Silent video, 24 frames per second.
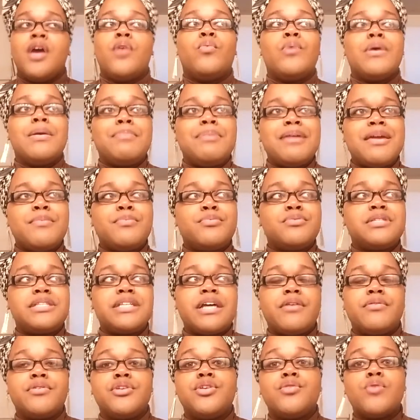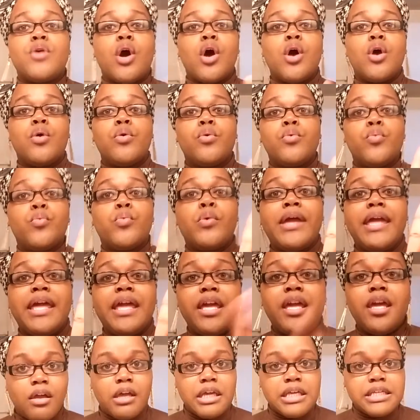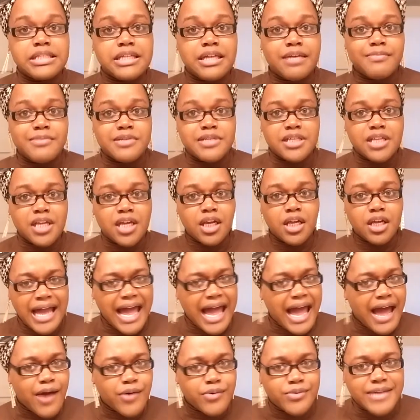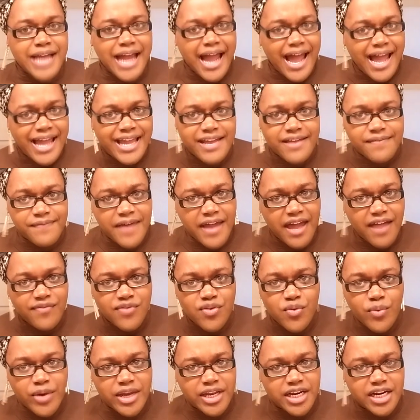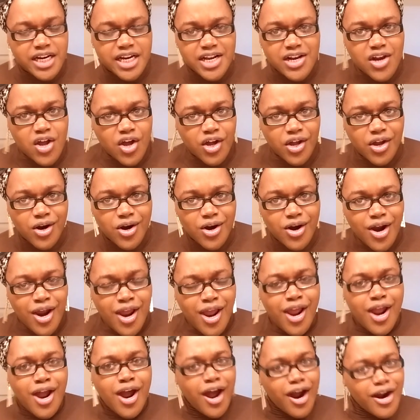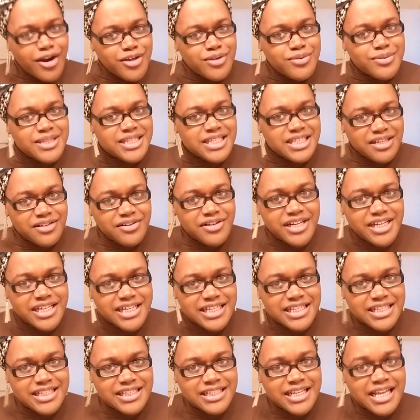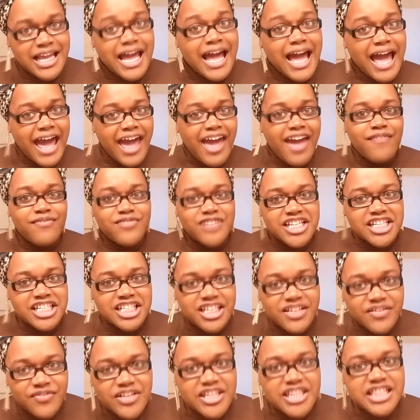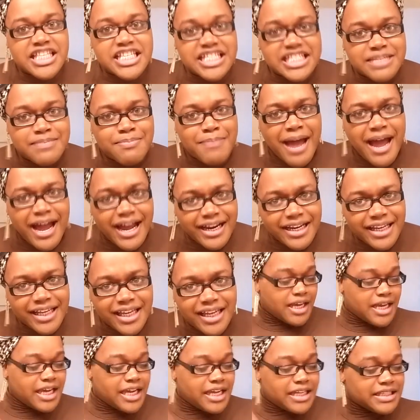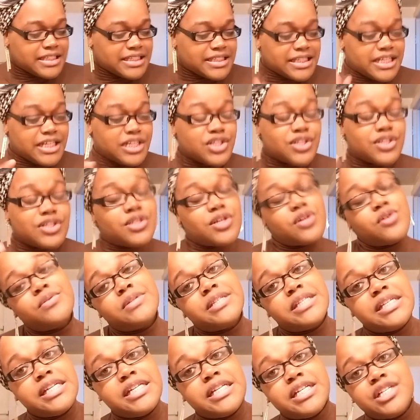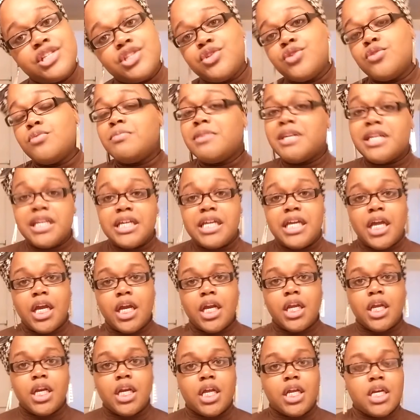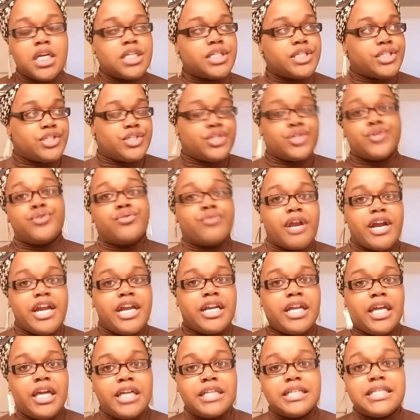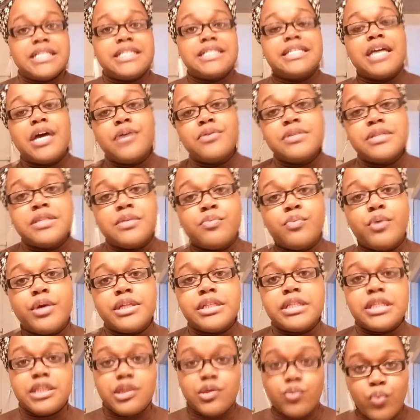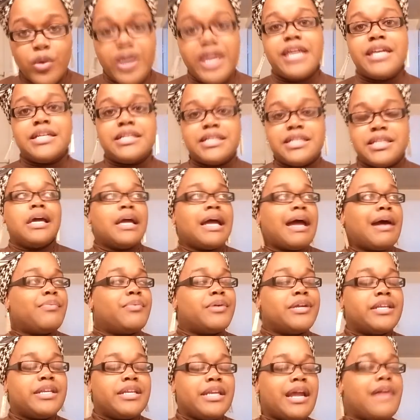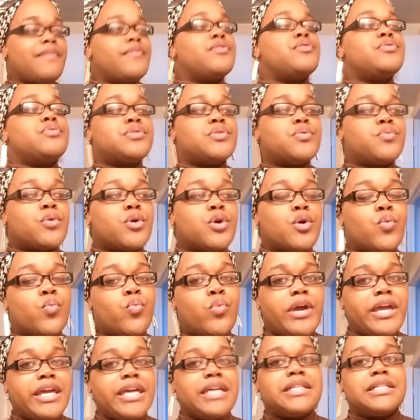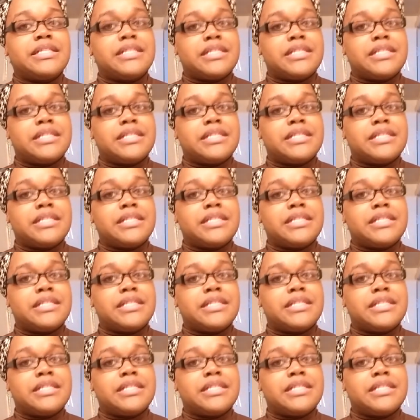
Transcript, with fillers: When people tell you, oh wait, it's almost like, I'll die if I have to wait any longer. Are you serious? I have to live in this body? It's insulting, it's humiliating, and it's degrading to tell someone to wait. I would never use the word wait.